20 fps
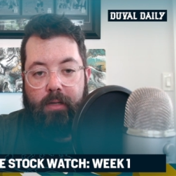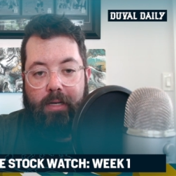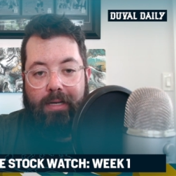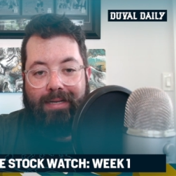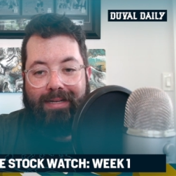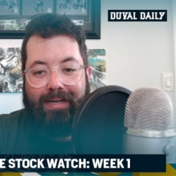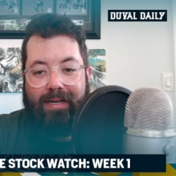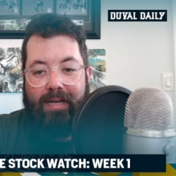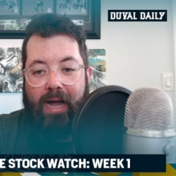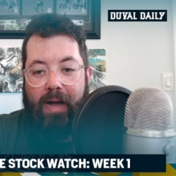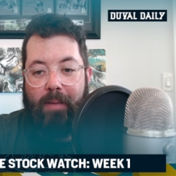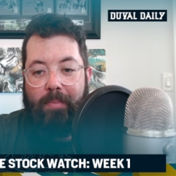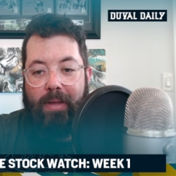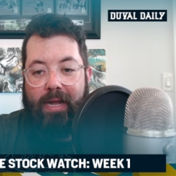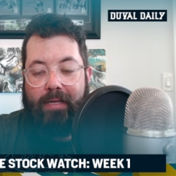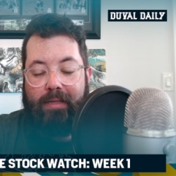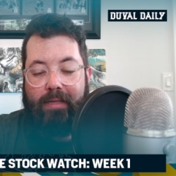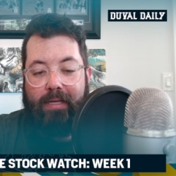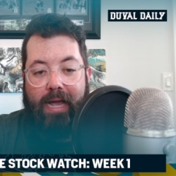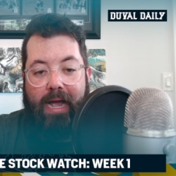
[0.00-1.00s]
did not
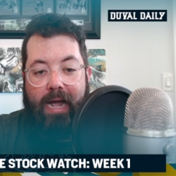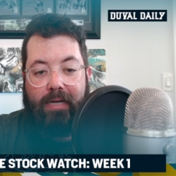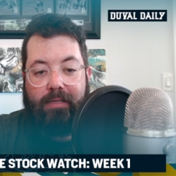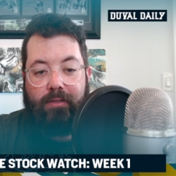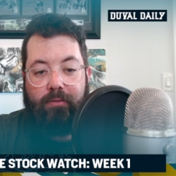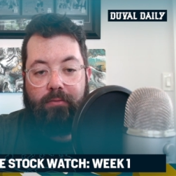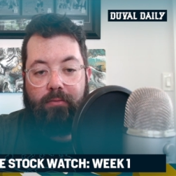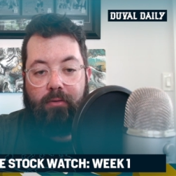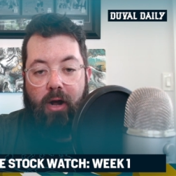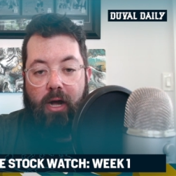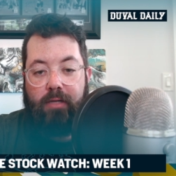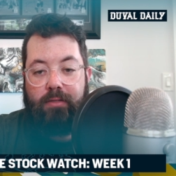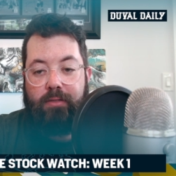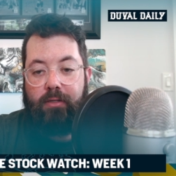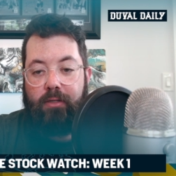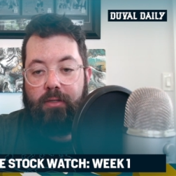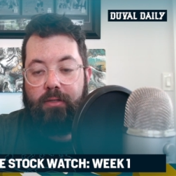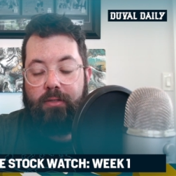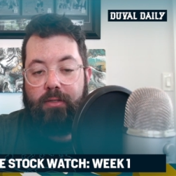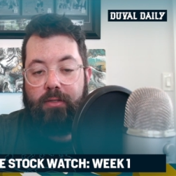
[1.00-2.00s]
make the active
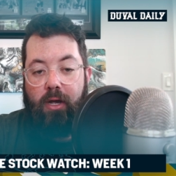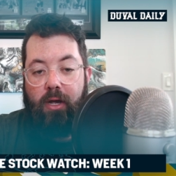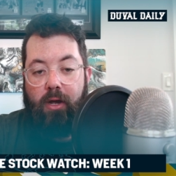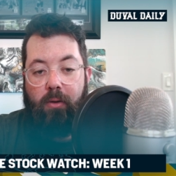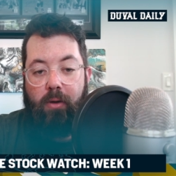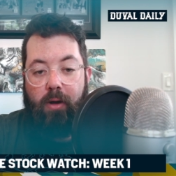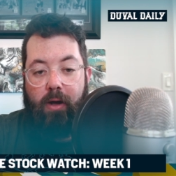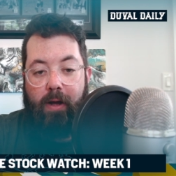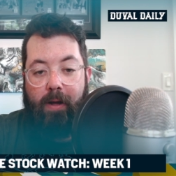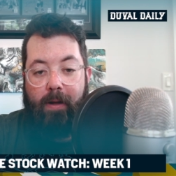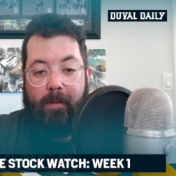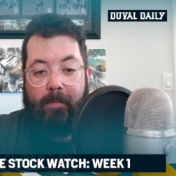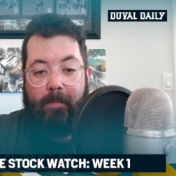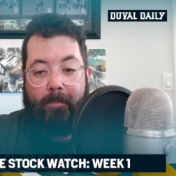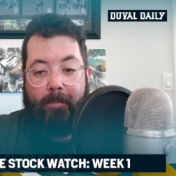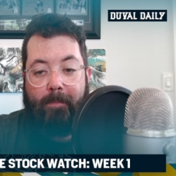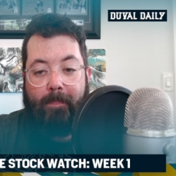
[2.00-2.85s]
roster. So uh,